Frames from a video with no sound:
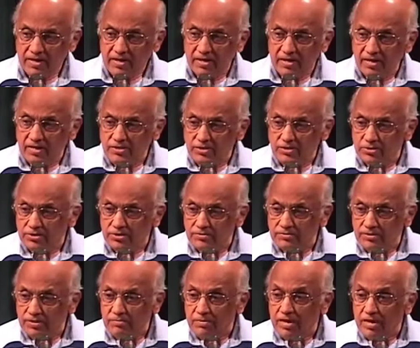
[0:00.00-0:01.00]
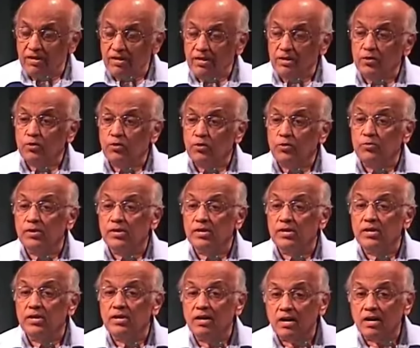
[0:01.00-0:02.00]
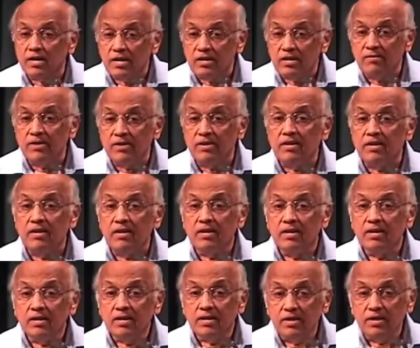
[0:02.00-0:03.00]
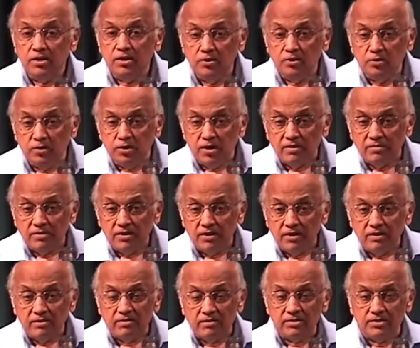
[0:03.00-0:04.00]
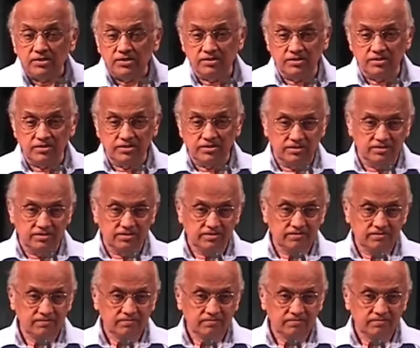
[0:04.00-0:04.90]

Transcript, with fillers: like Joseph and Mary who were not even new covenant Christians?